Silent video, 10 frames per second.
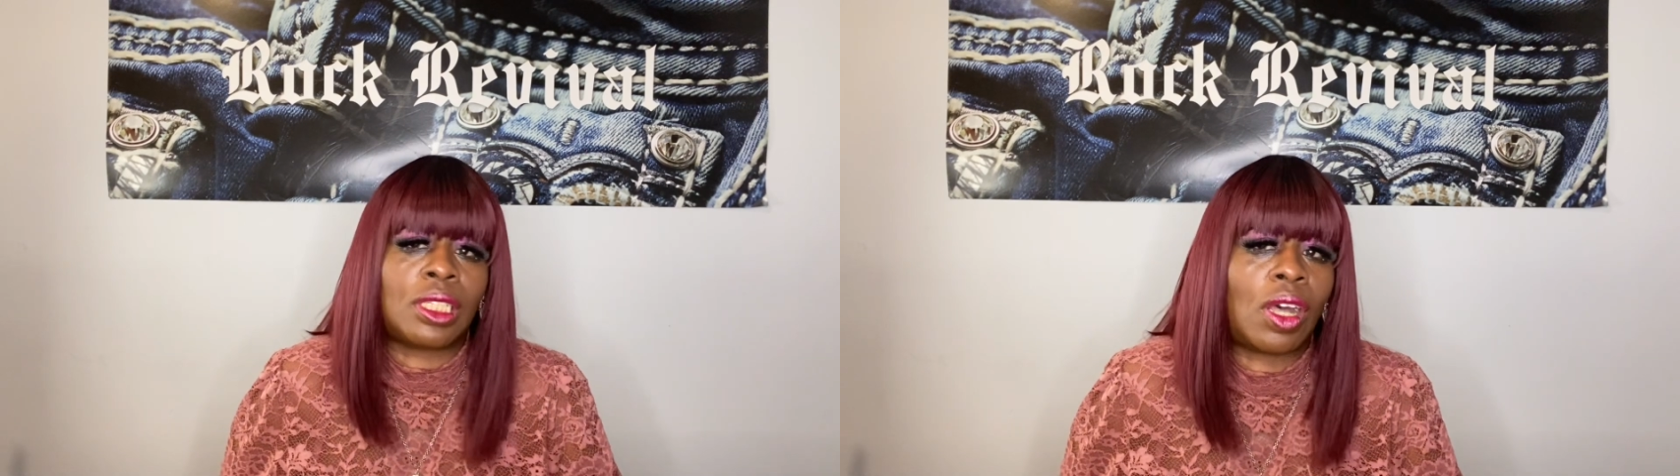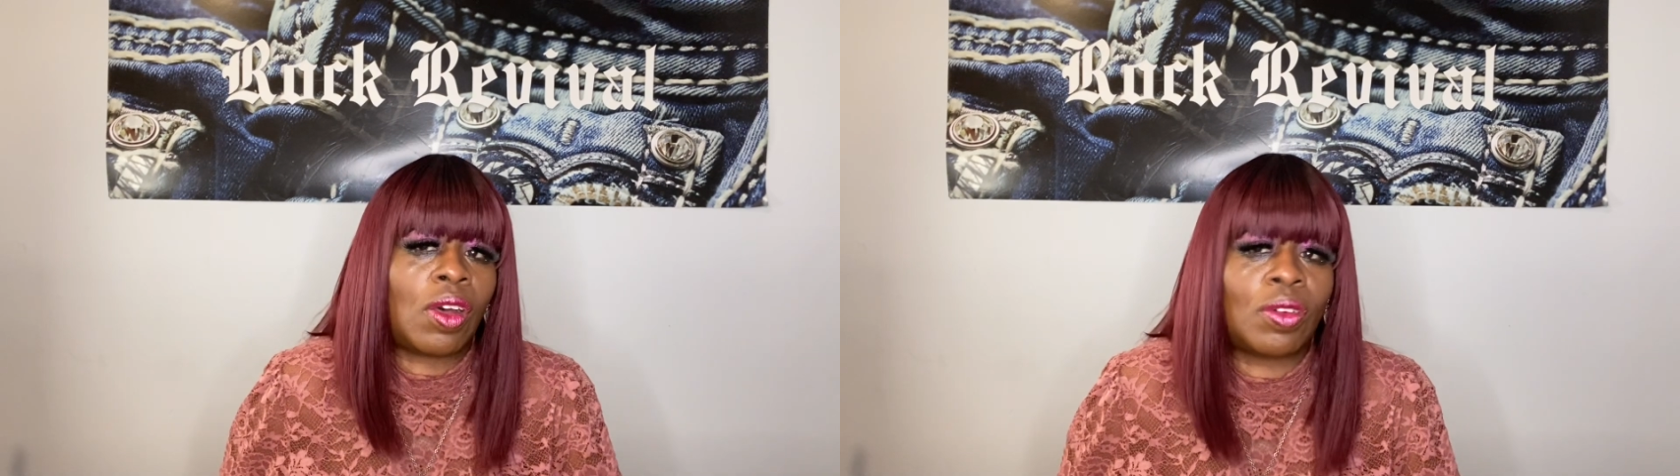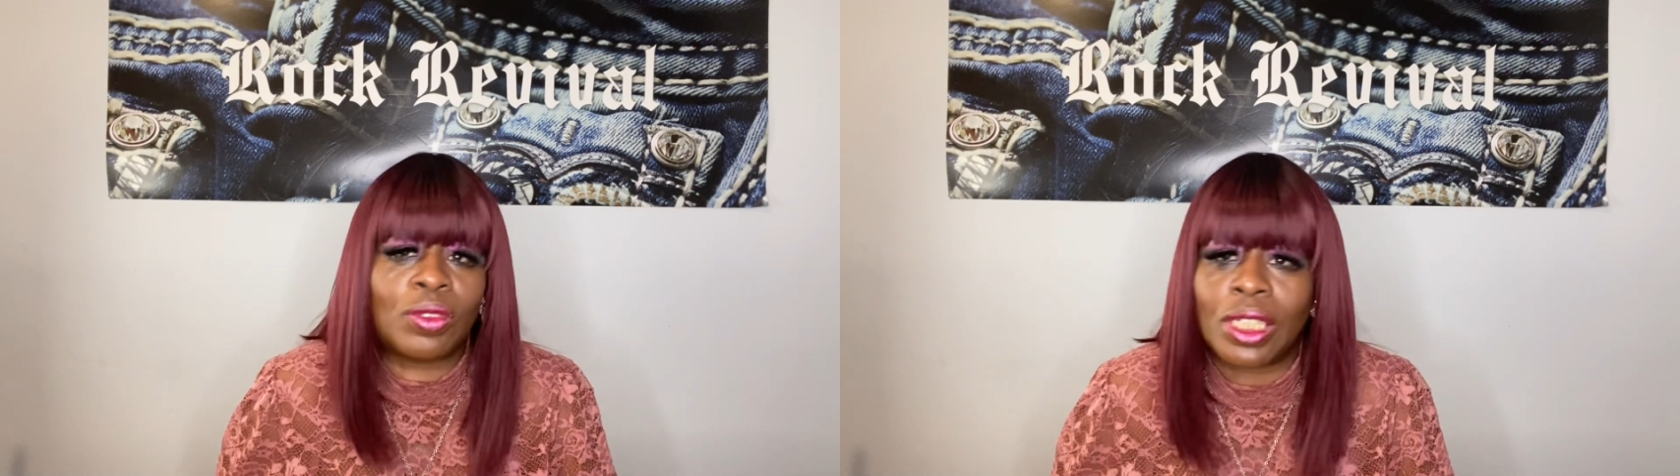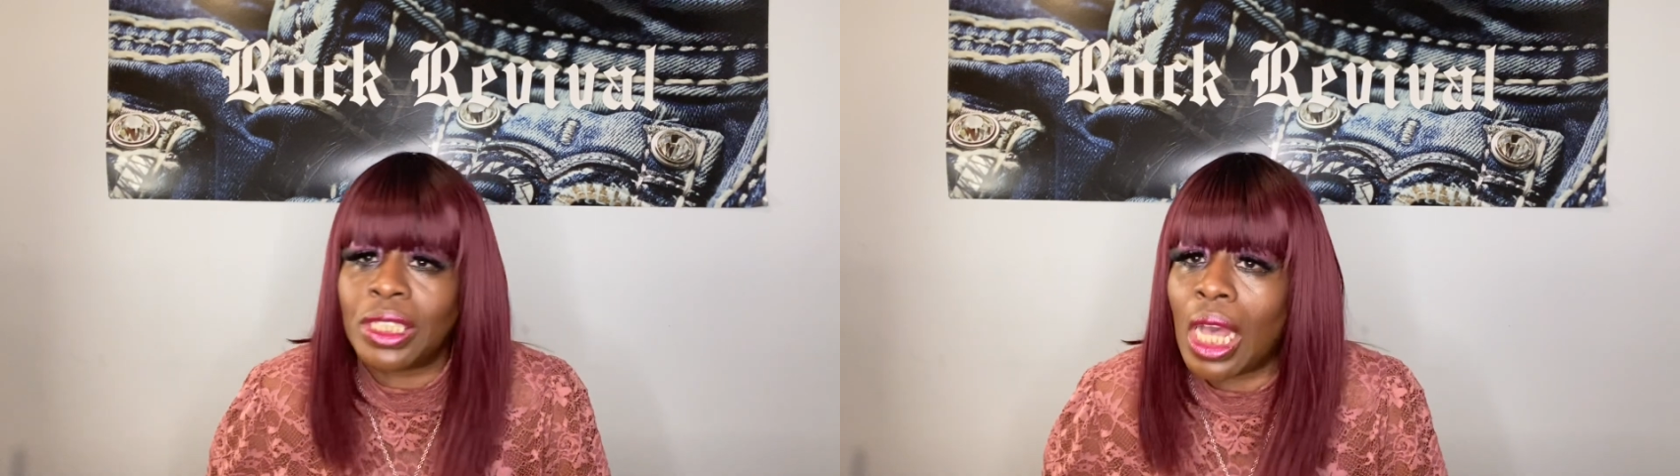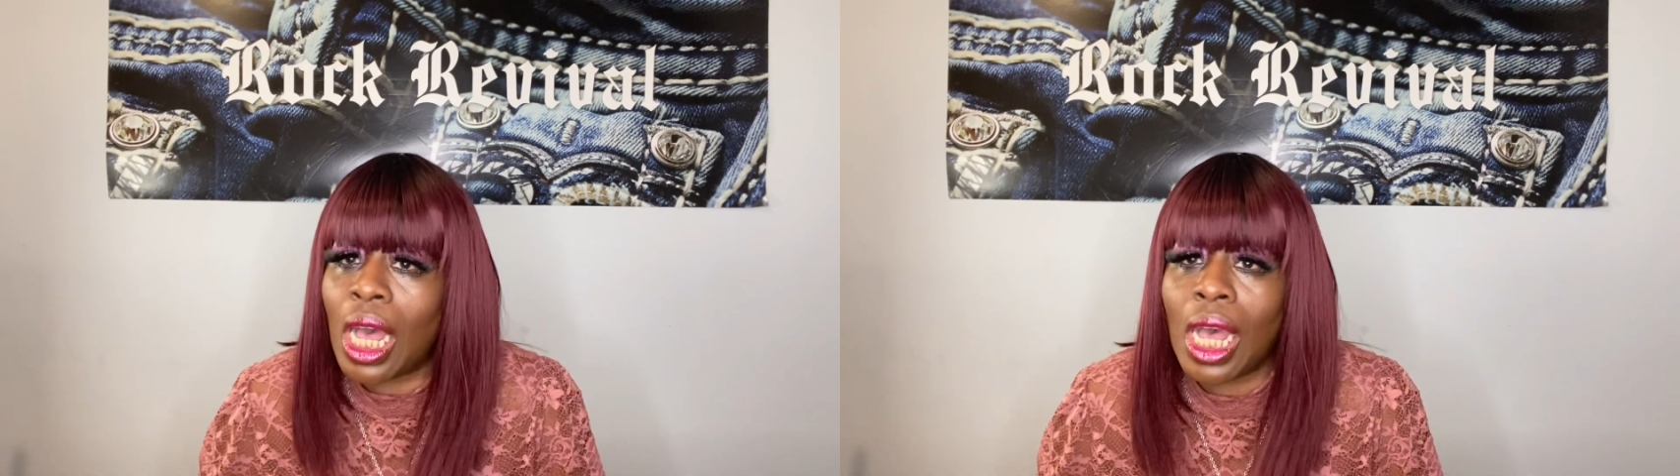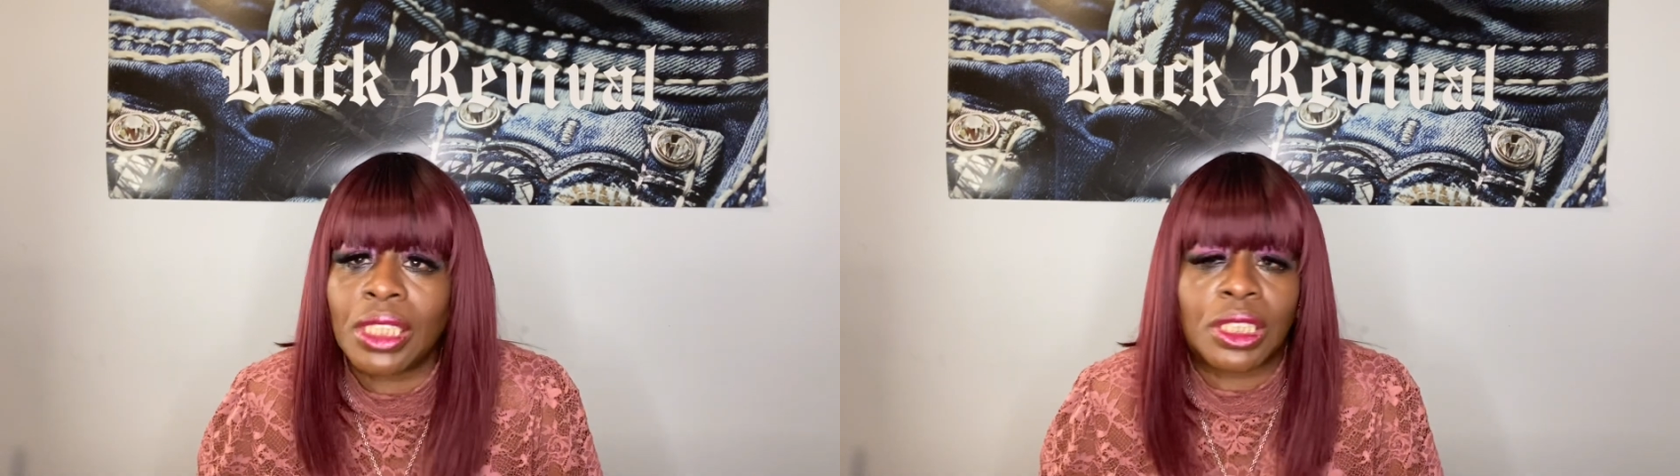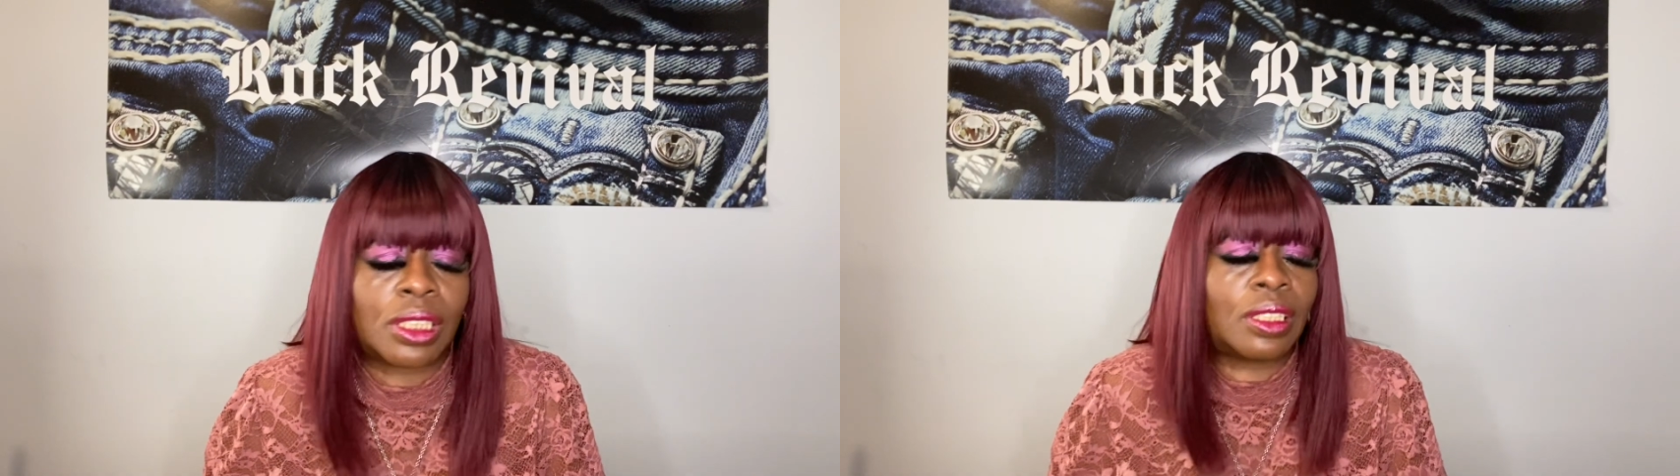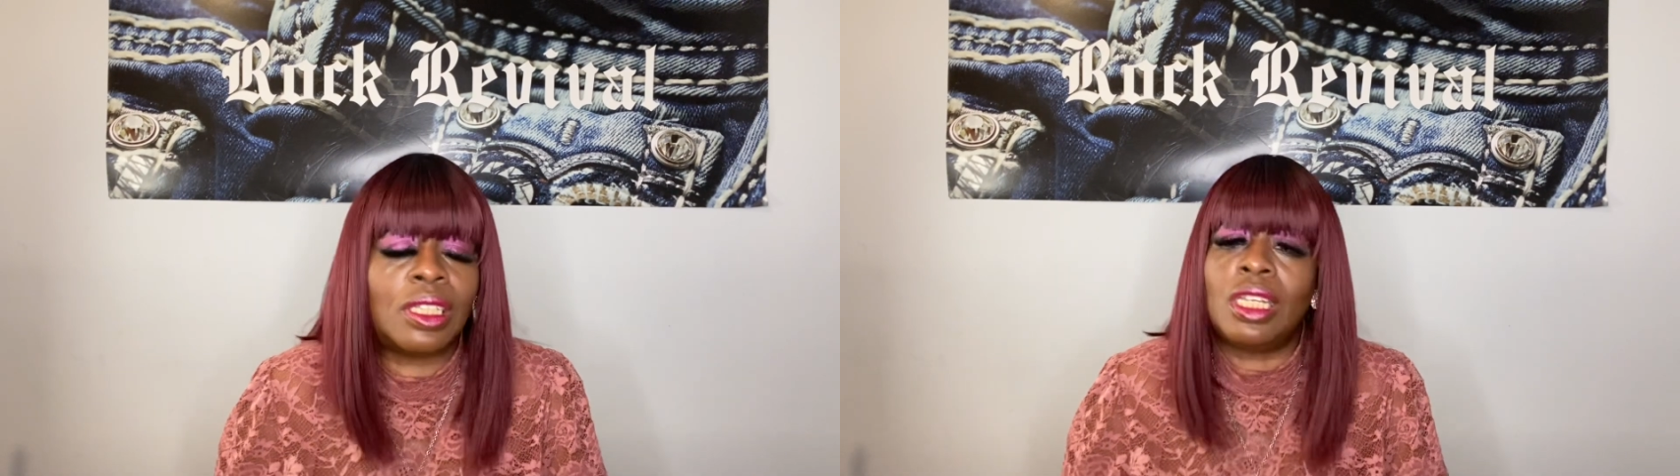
y'all. Latasha.